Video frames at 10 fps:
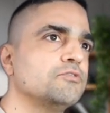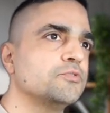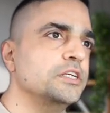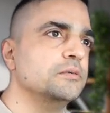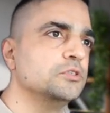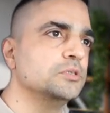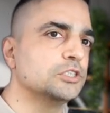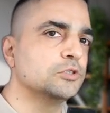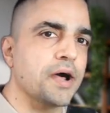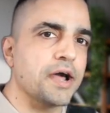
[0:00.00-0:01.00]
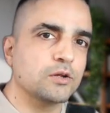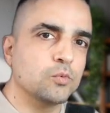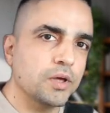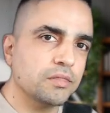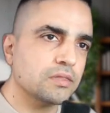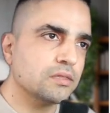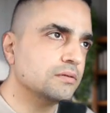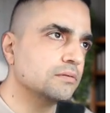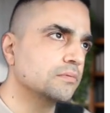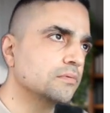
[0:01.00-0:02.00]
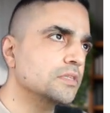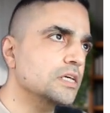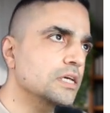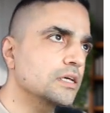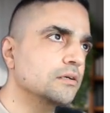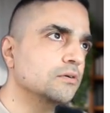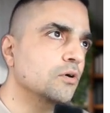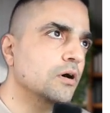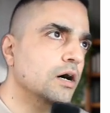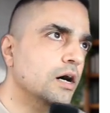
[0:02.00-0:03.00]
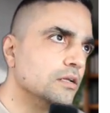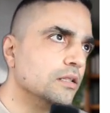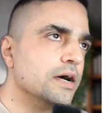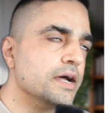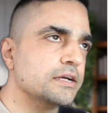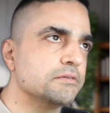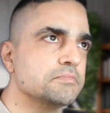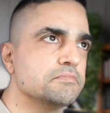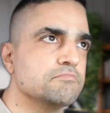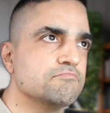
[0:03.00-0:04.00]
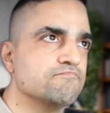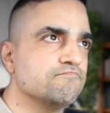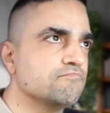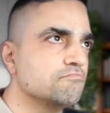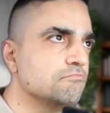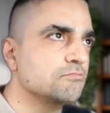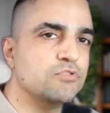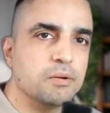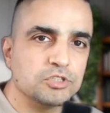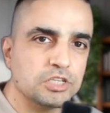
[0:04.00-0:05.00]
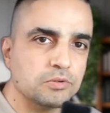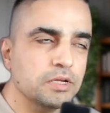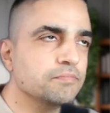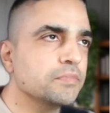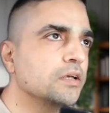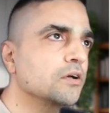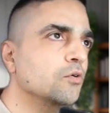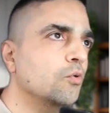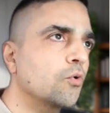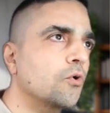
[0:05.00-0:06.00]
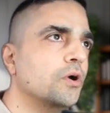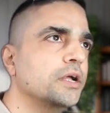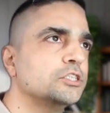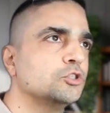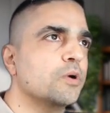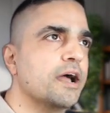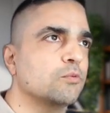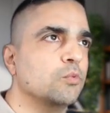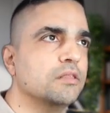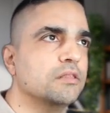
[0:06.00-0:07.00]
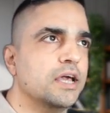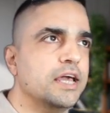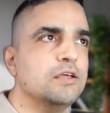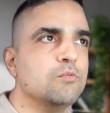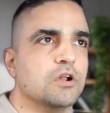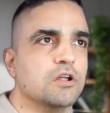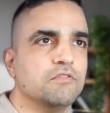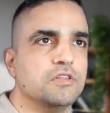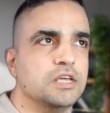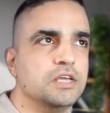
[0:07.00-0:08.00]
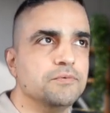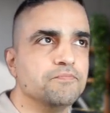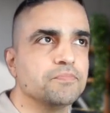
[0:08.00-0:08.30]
freedom to interact with the underlying repository or interact with any one of the